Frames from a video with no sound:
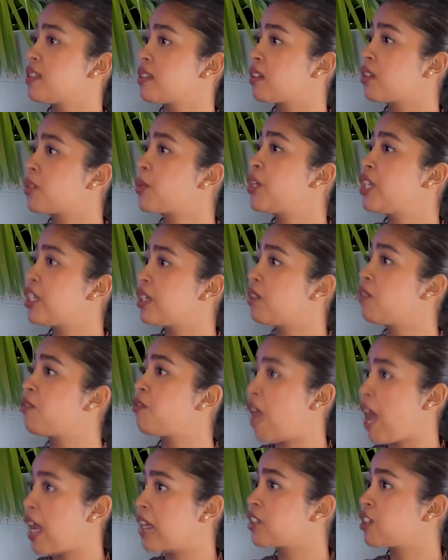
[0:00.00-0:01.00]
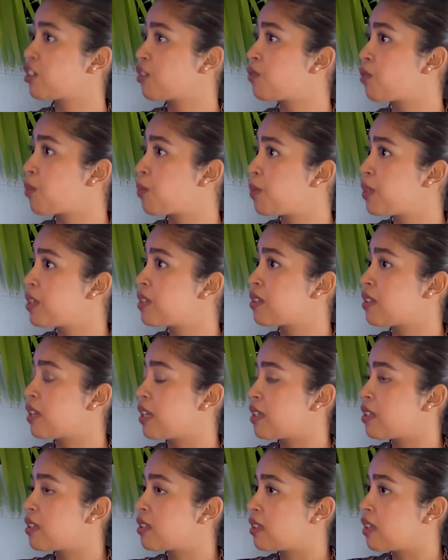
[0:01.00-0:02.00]
a critical factor for
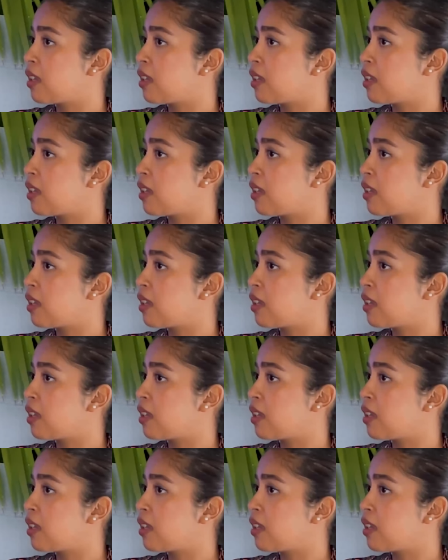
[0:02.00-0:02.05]
business.